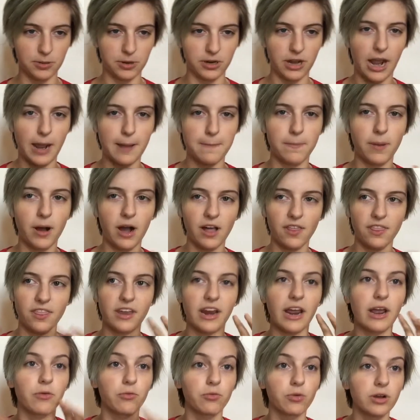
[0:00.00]
I bought that
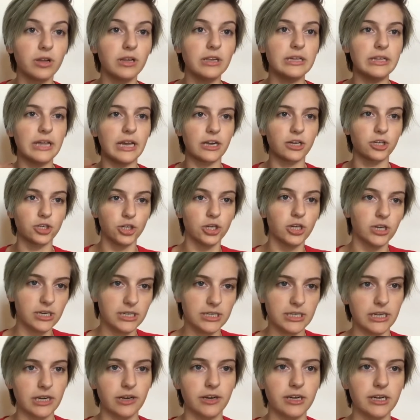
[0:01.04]
I really took
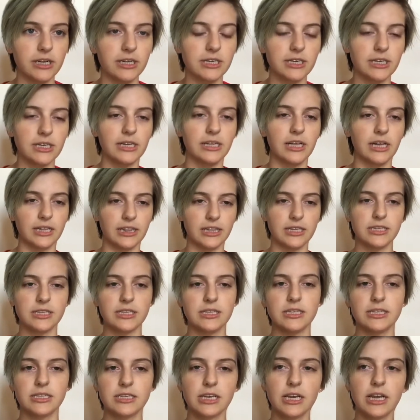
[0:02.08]
seriously.
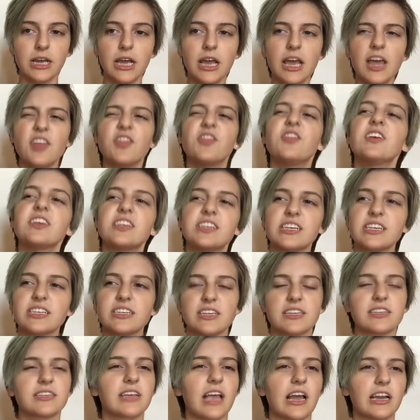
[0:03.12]
This is
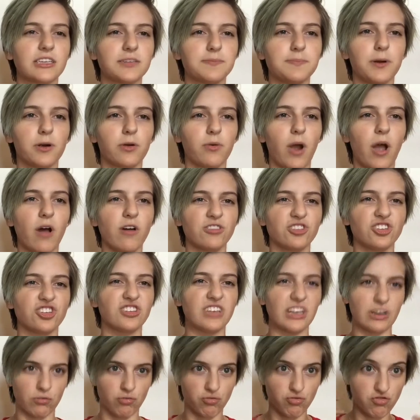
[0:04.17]
a sketchbook where I was just
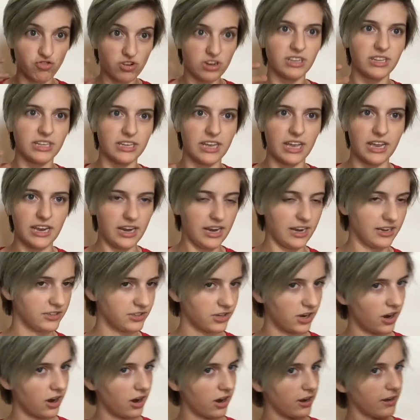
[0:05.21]
really getting into
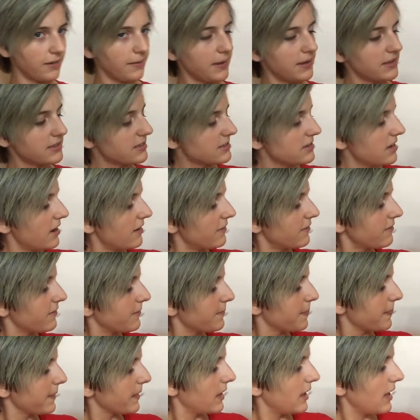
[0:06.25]
art and stuff.
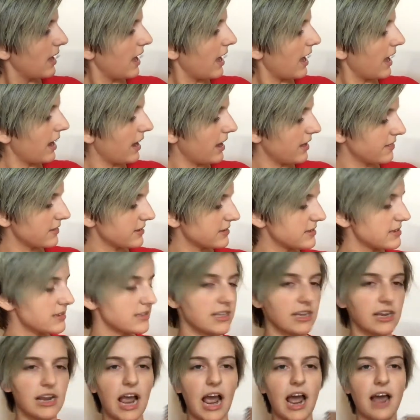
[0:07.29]
And this is
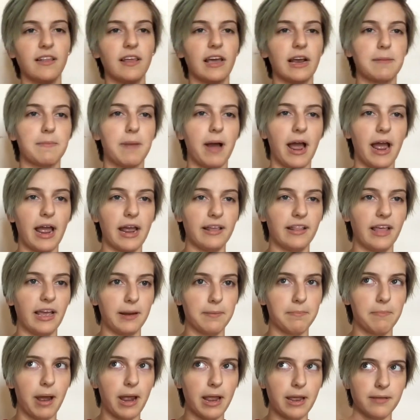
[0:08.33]
the kind of
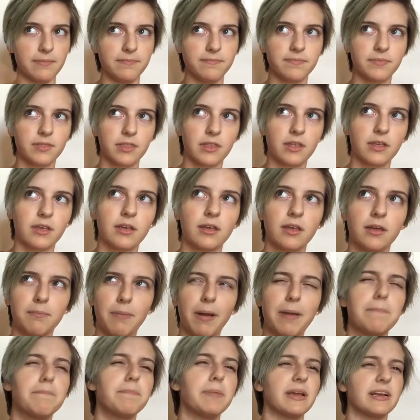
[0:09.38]

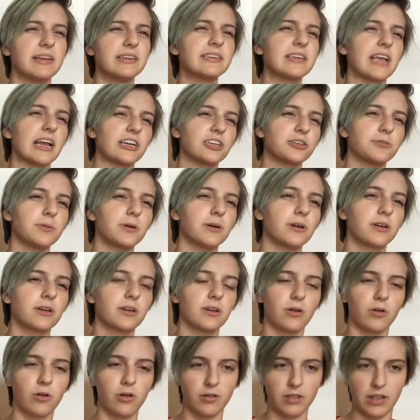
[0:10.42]
my big sketchbook,
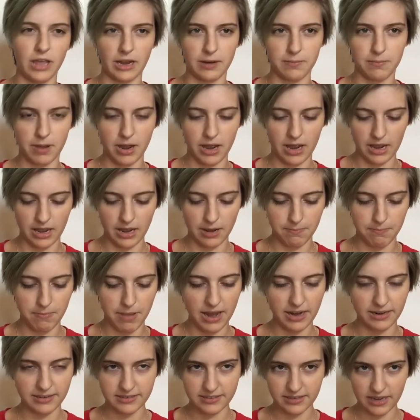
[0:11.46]
or my
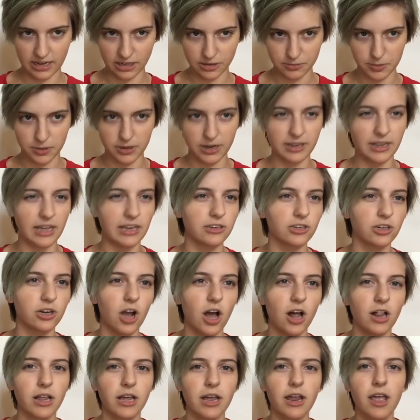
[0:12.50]
main sketchbook, I'd like to
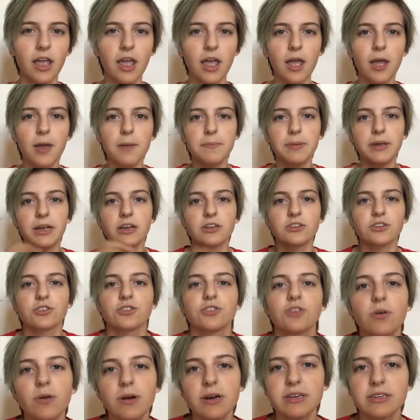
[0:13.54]
call it, because
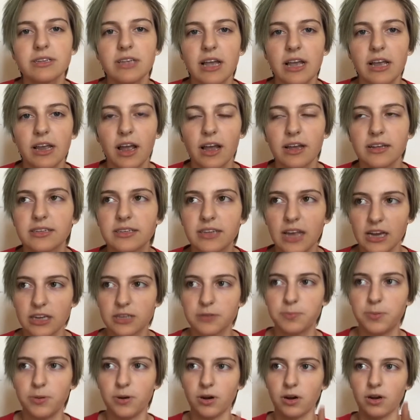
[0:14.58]
there's always a
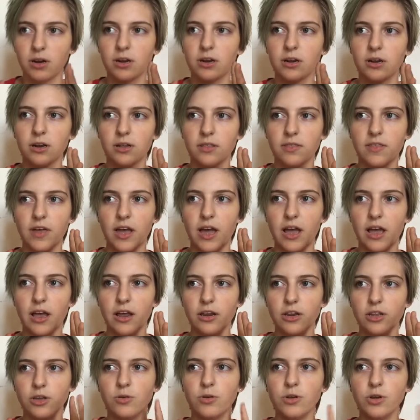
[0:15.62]
sketchbook that
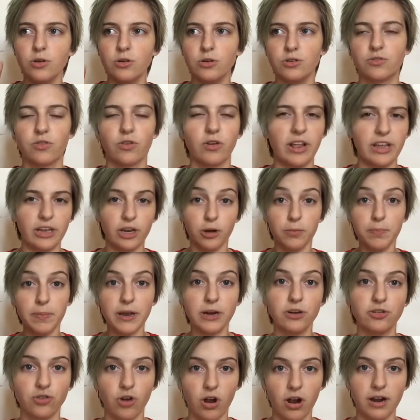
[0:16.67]
you use for your
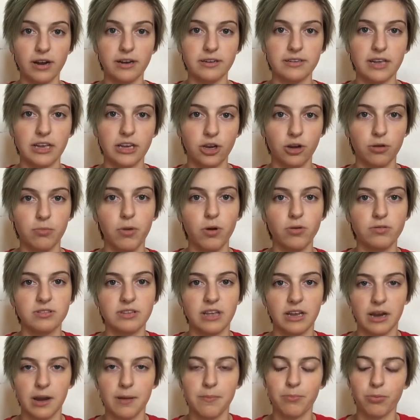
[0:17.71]
big drawings, your most
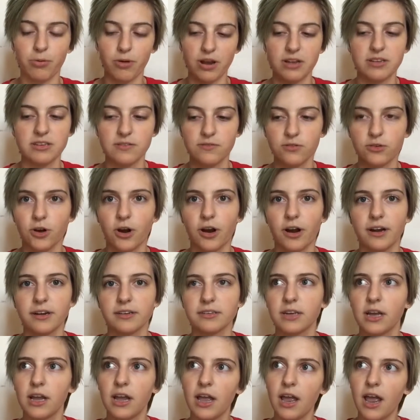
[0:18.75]
impressive
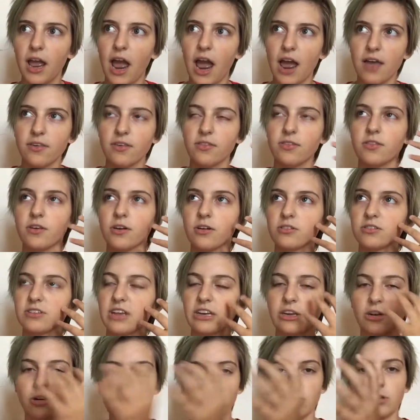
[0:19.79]
drawings, and then there's
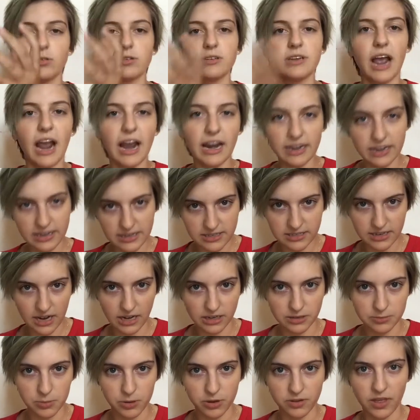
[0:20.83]
your little tiny
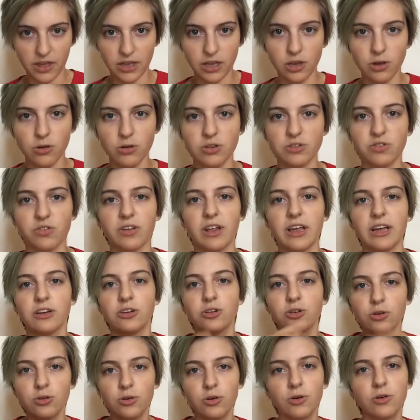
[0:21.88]
sketchbook that you use for
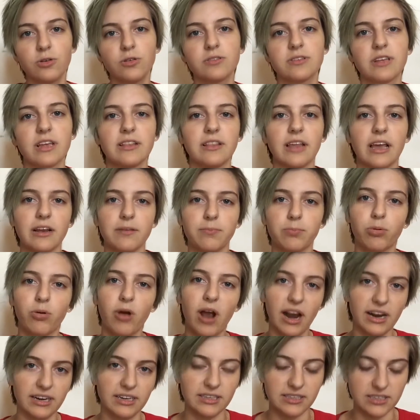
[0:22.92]
doodles and
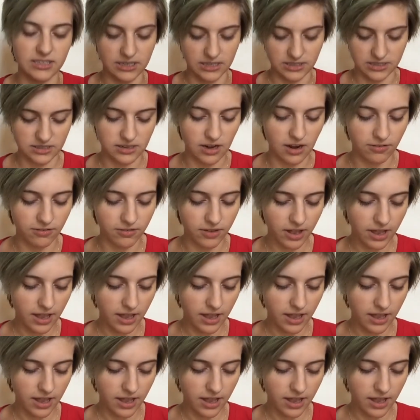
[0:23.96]
practicing stuff.